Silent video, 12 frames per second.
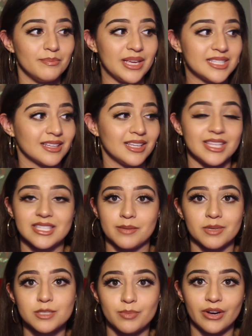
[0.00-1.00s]
basically the
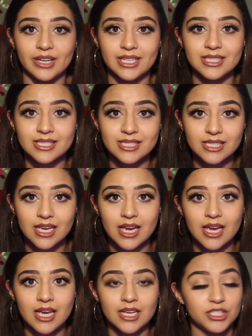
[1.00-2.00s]
same experience.
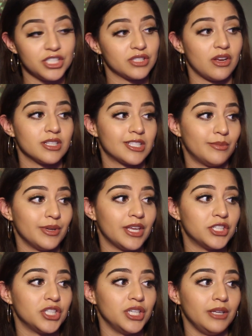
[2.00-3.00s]
She saw someone
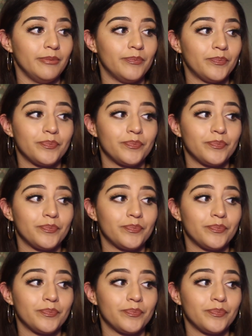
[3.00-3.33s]
that she